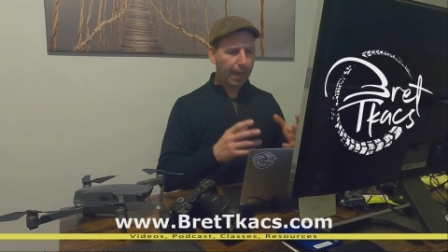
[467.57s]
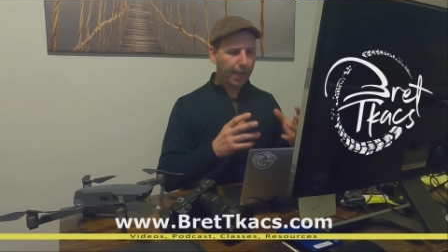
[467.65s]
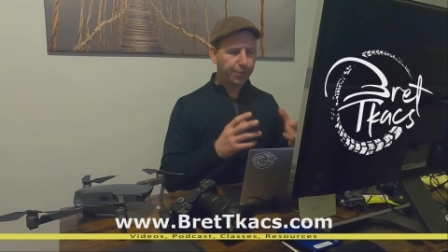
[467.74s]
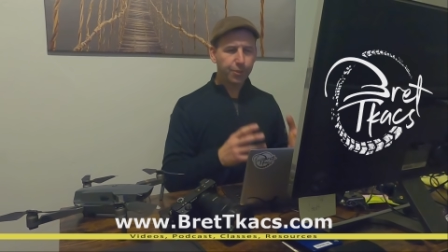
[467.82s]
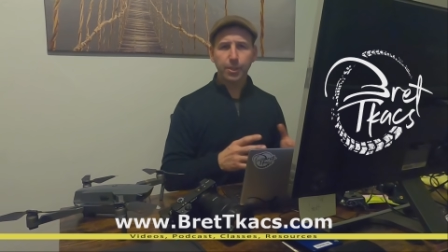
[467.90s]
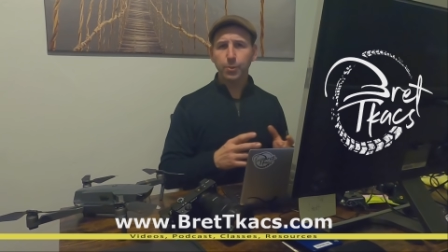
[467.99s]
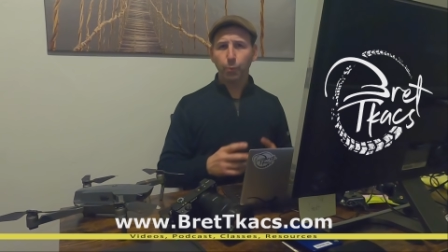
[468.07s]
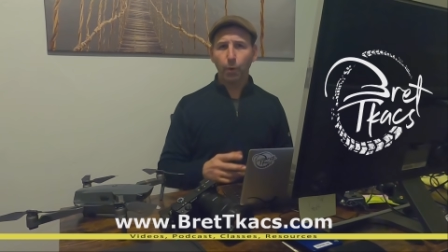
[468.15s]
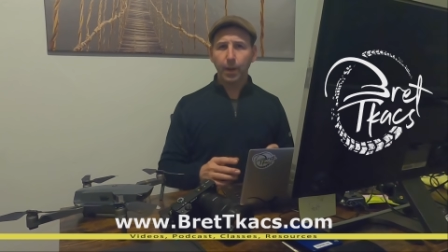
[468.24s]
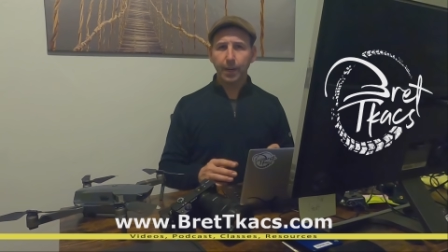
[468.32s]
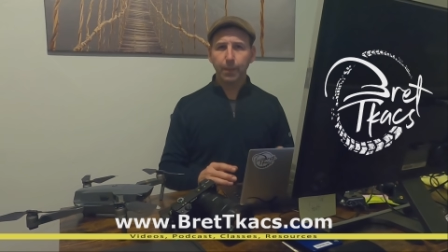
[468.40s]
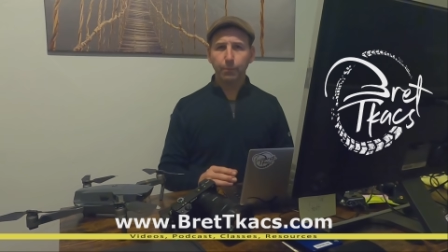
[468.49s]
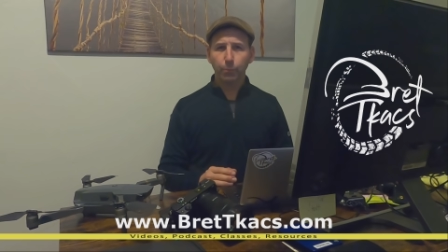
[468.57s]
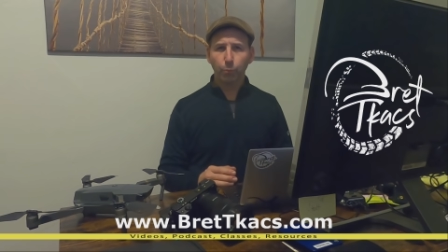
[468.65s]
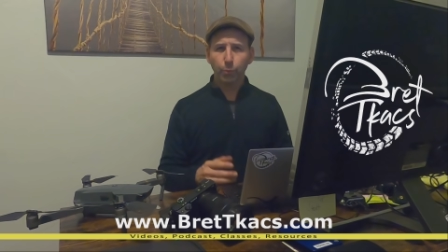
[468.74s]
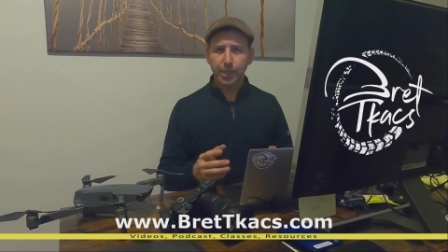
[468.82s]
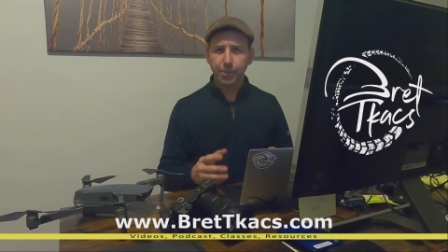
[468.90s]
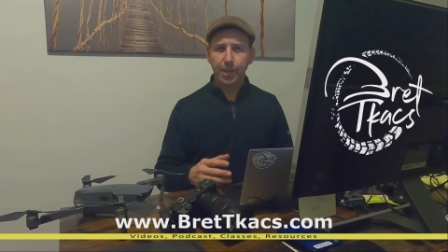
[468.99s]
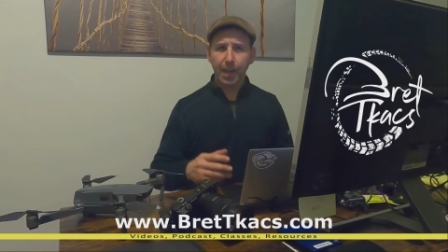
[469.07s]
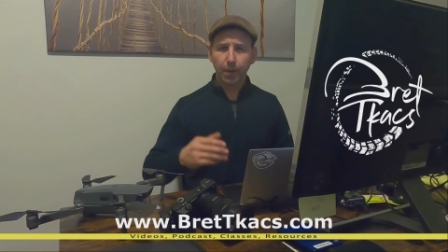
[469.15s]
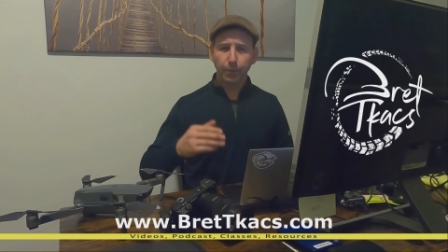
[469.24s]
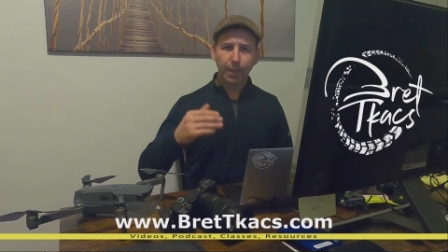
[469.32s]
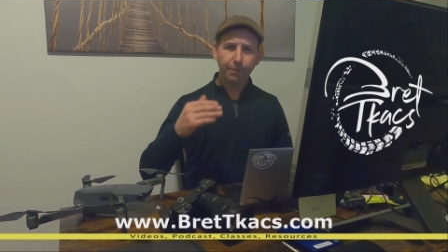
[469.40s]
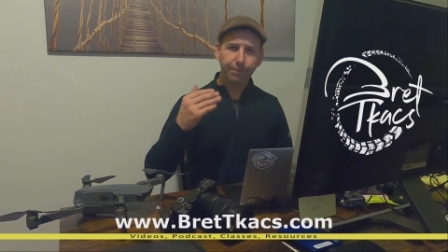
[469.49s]
I just want to reach
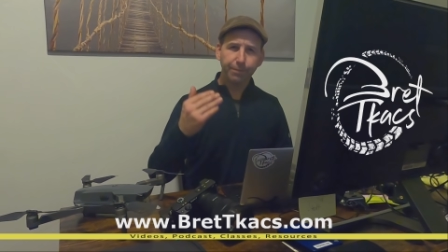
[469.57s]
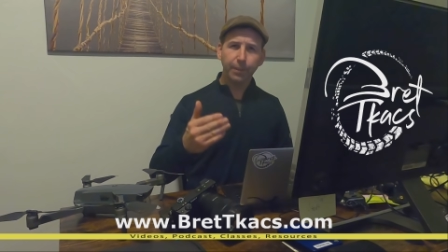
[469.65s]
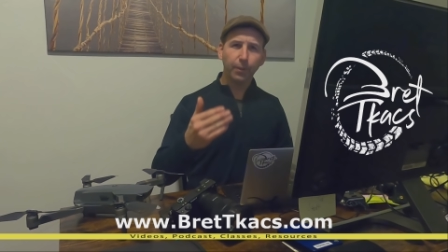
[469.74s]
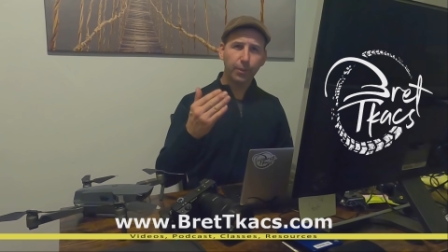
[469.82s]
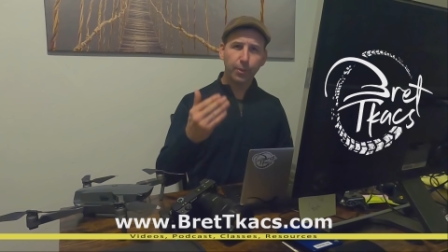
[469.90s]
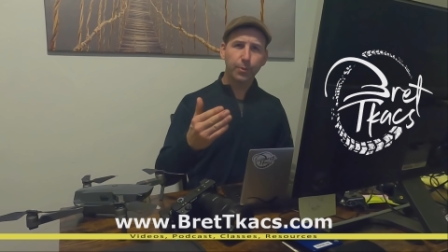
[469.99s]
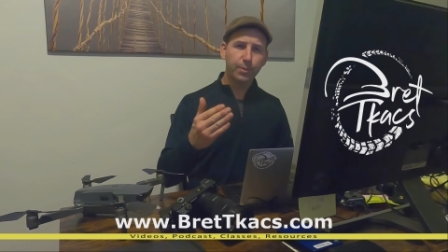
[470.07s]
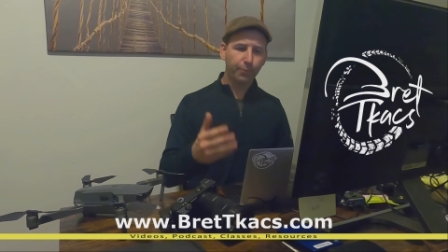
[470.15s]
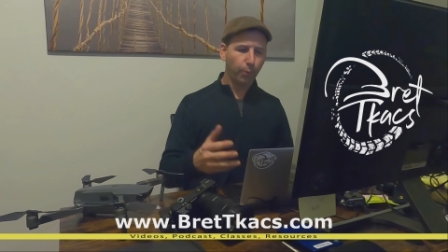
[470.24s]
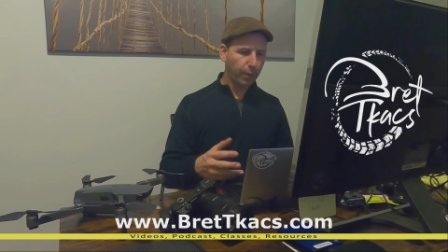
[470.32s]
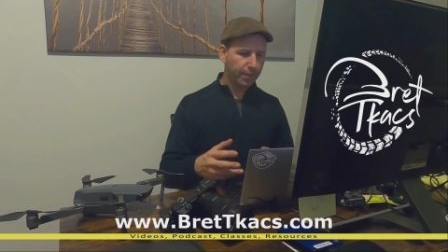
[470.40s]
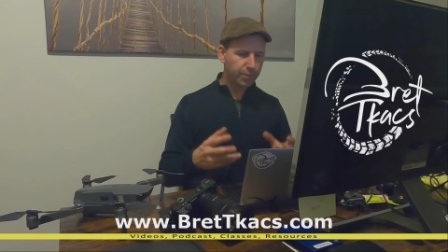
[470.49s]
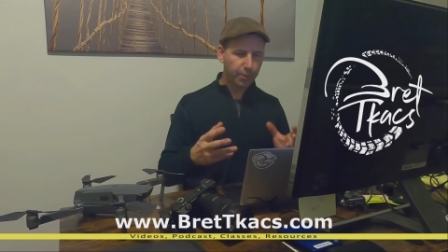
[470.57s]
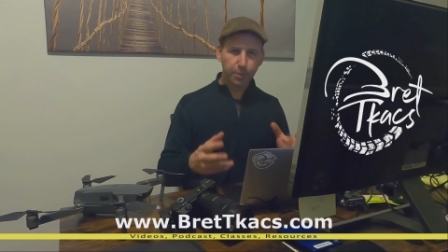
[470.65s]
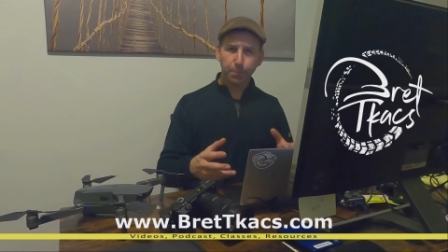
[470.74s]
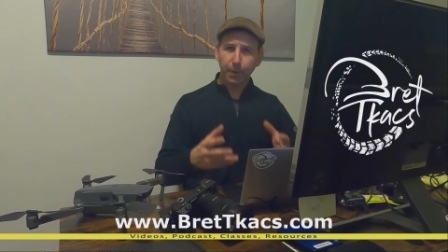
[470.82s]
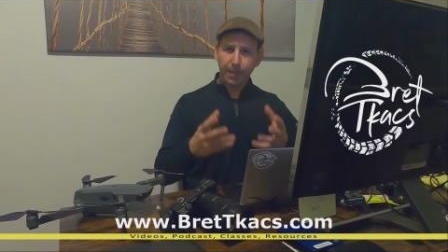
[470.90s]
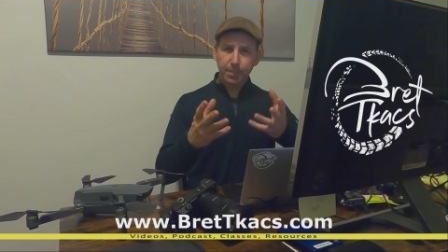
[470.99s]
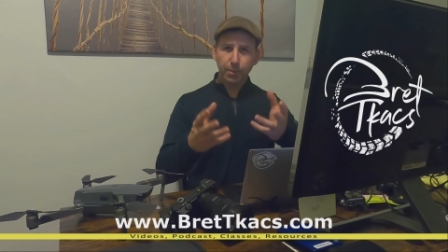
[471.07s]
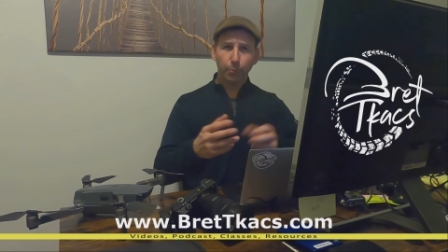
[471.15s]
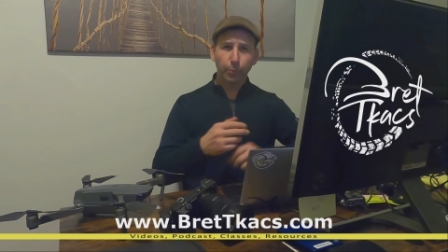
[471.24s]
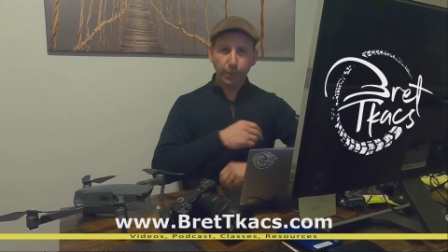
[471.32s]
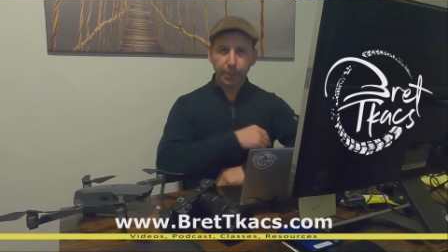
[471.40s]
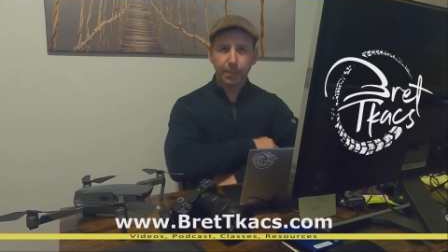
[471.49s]
out and fill in those voids, those blanks that are
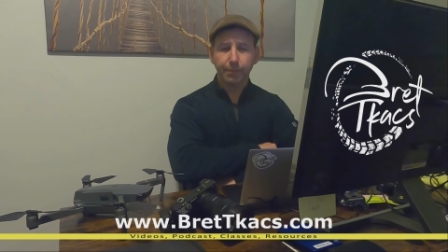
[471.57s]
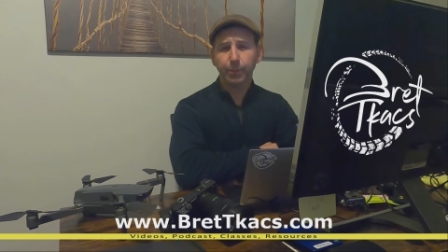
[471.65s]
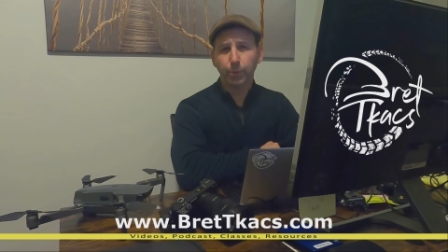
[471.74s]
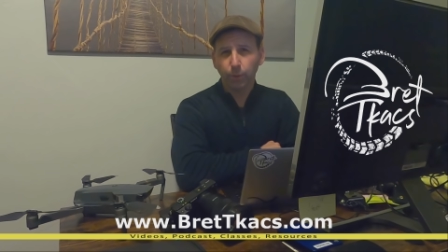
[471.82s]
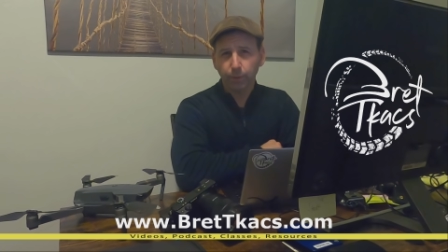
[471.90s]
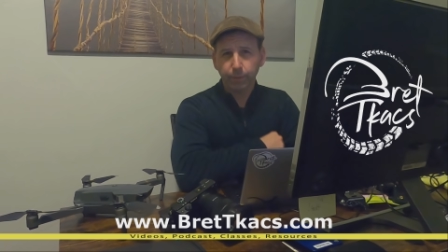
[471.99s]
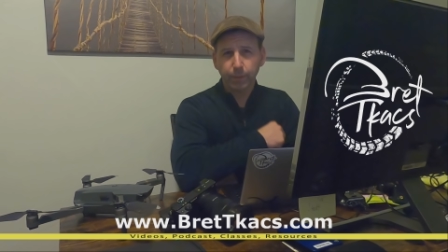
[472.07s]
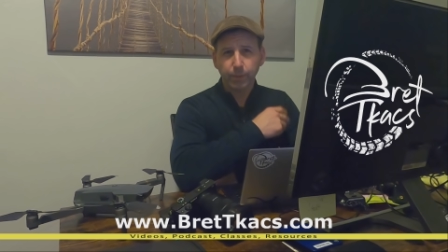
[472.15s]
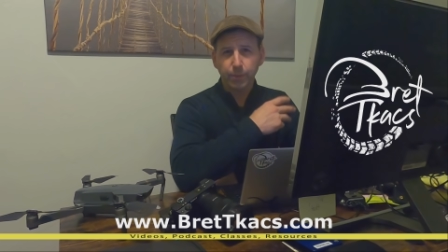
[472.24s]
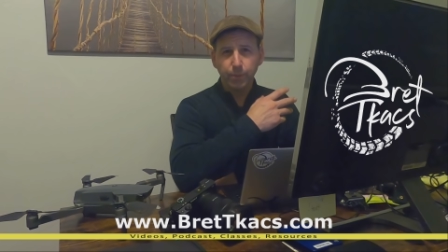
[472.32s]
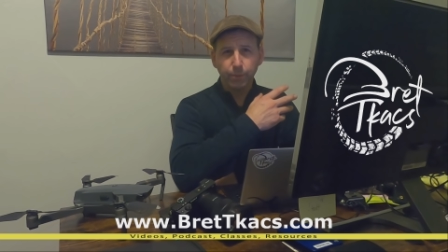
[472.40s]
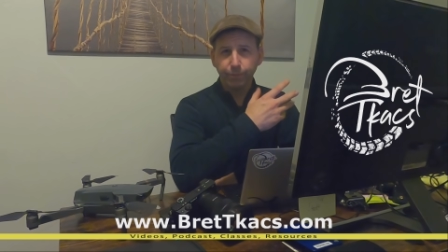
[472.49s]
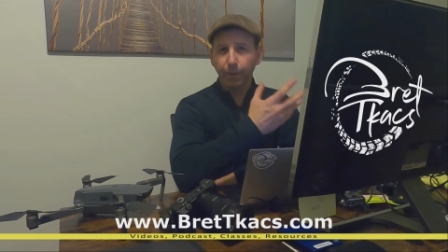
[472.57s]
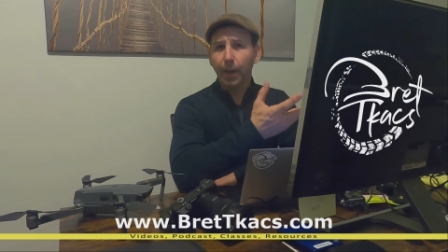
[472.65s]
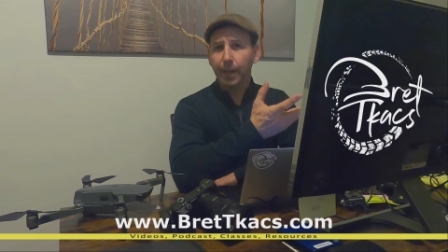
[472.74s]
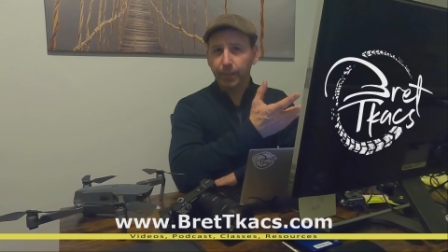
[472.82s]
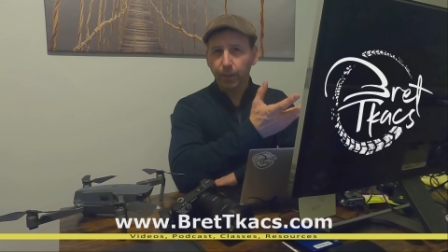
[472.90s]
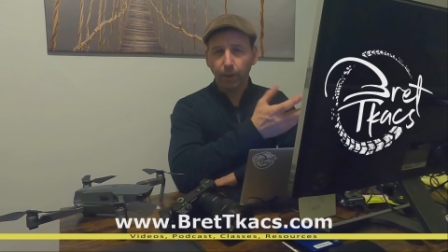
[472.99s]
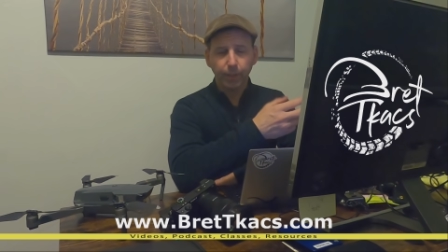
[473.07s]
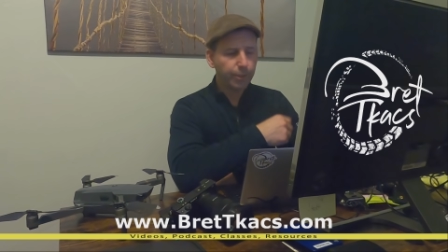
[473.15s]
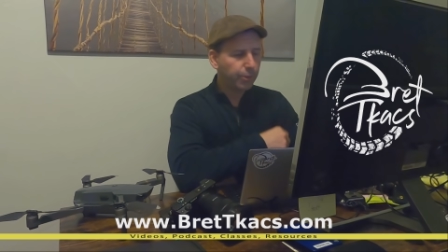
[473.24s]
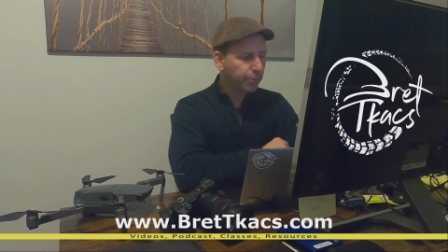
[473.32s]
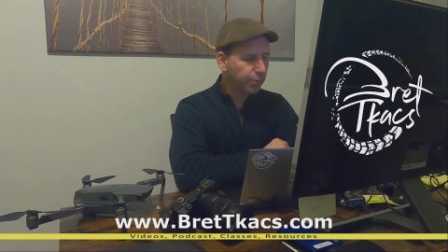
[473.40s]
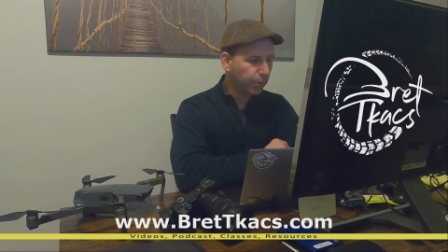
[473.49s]
really difficult to find on
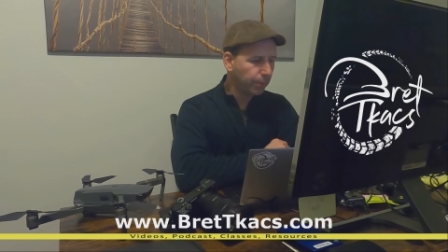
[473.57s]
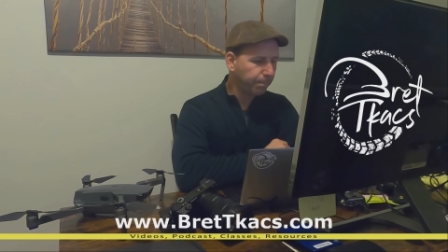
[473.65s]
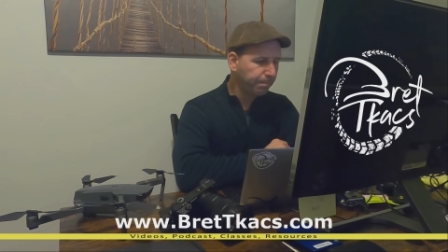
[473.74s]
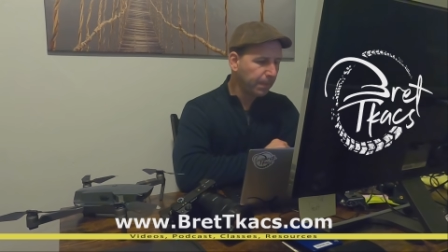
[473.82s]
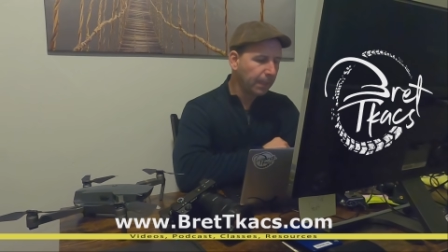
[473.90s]
YouTube.